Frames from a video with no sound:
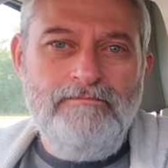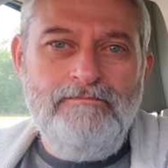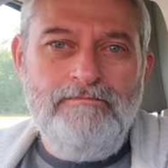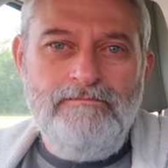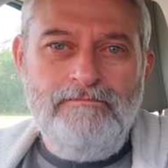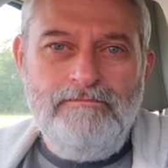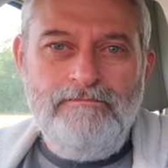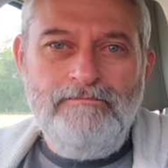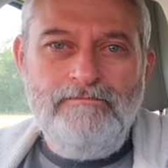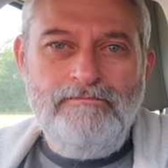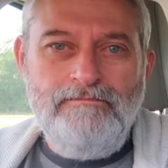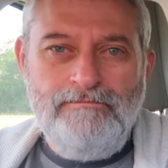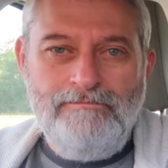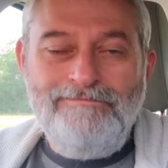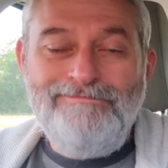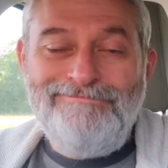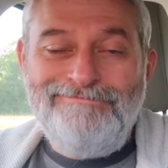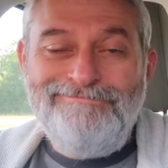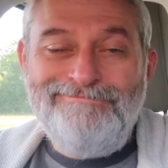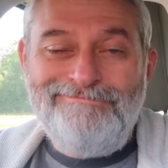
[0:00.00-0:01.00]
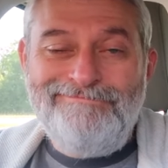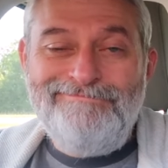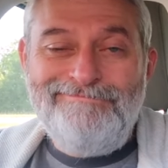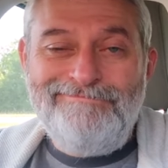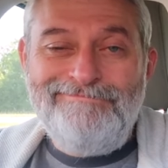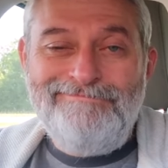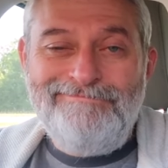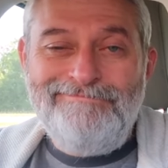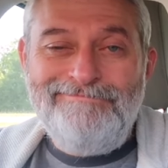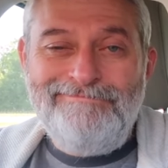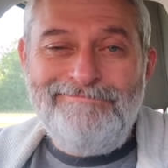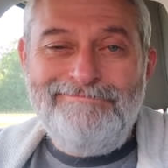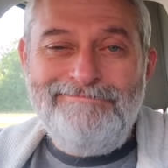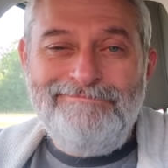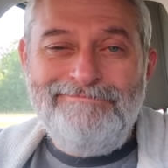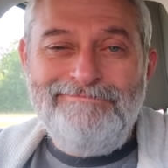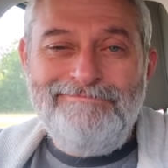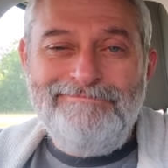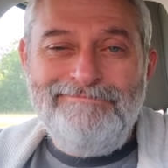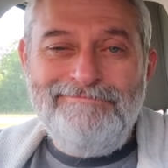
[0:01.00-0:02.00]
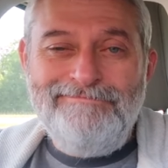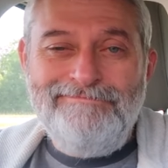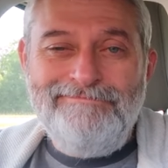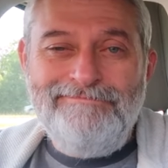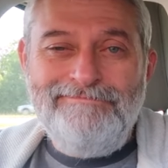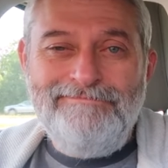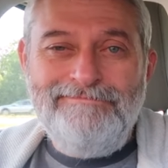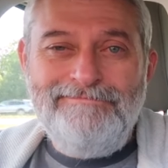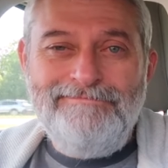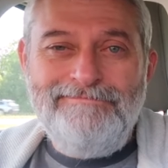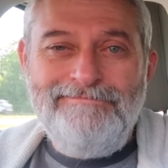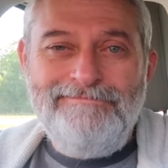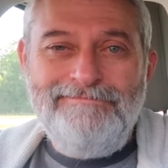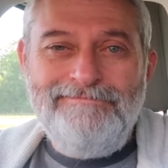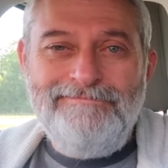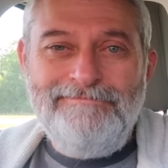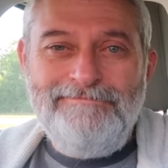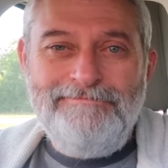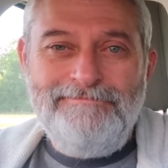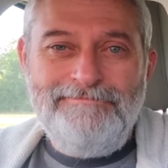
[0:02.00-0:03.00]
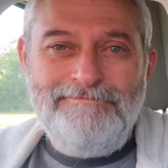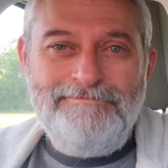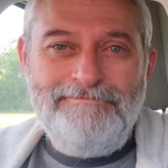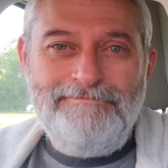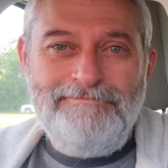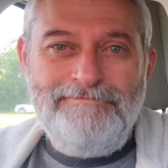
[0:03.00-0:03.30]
[no speech]